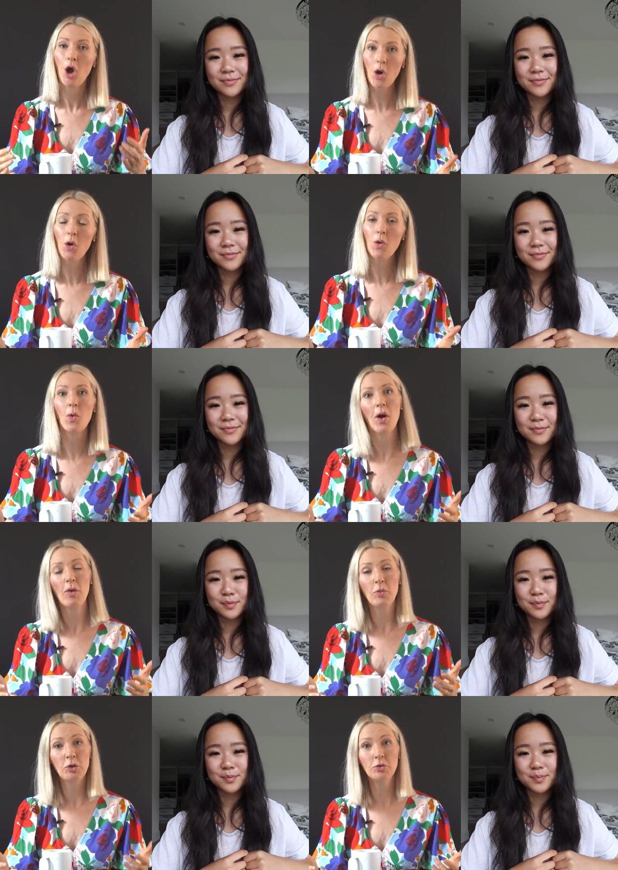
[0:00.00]
Speaker 1: oh,
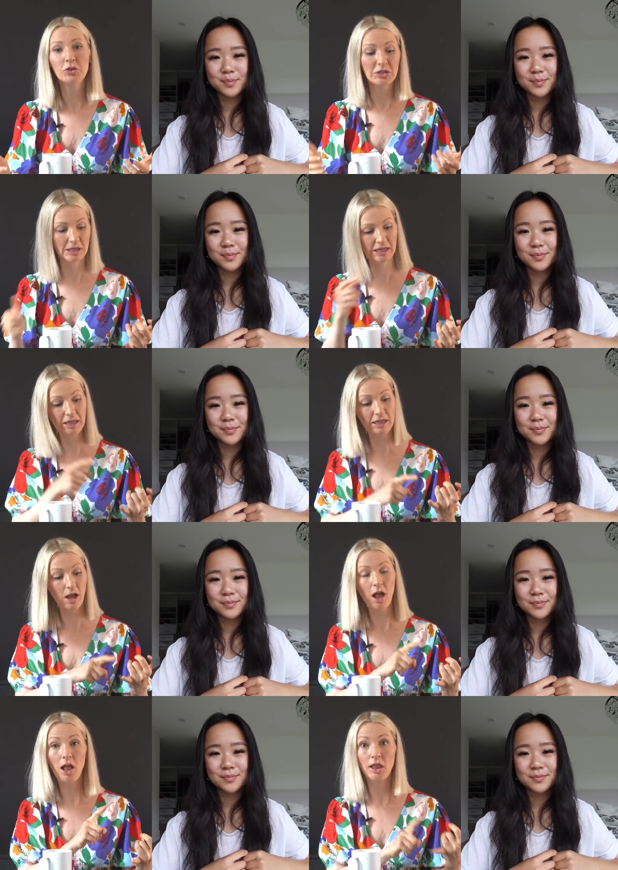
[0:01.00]
you just need
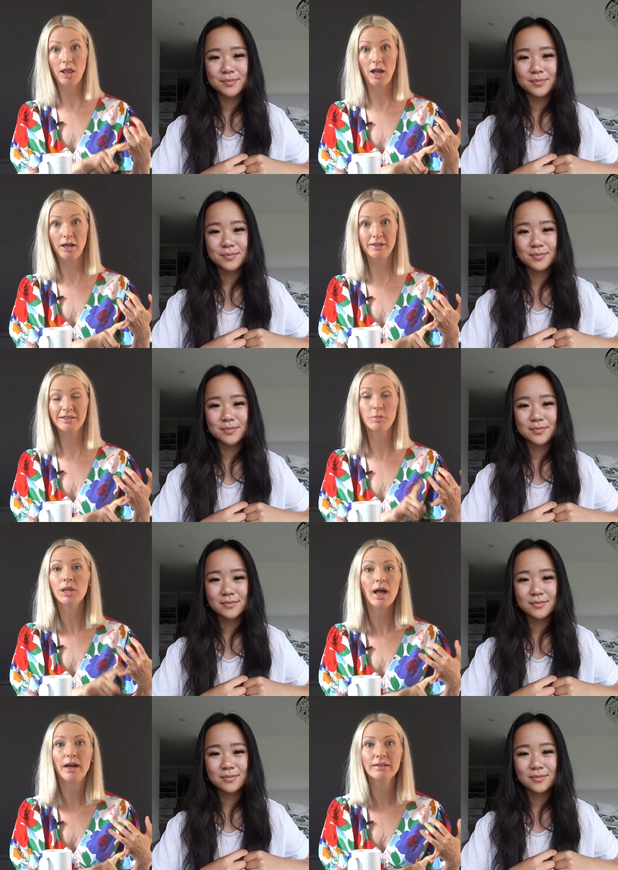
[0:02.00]
a lot, some
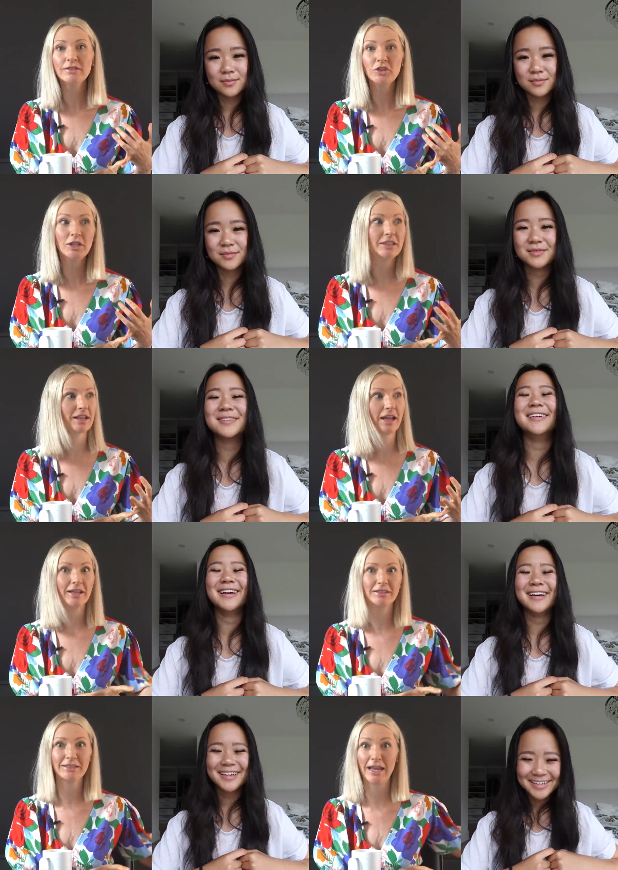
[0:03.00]
lungs. You need to
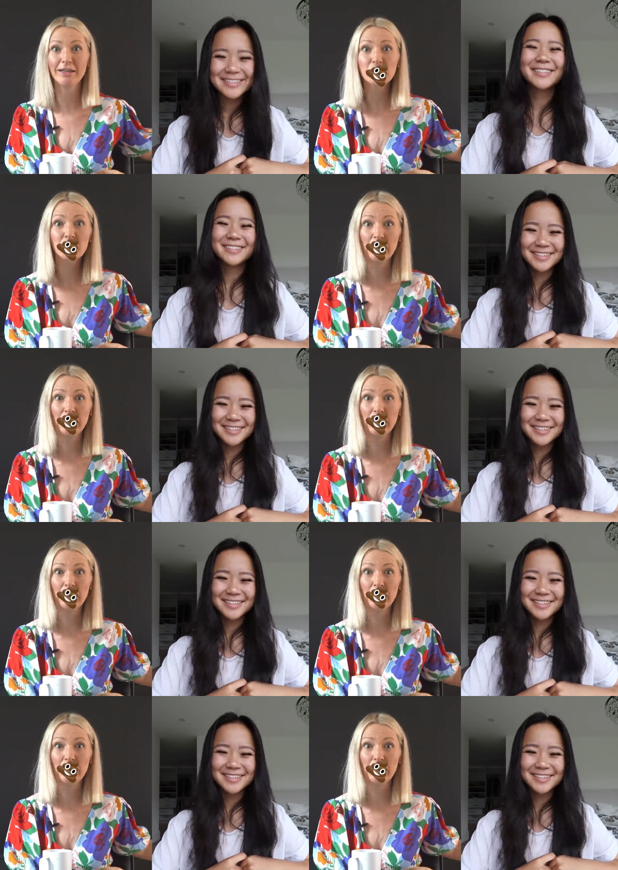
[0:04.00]
like take a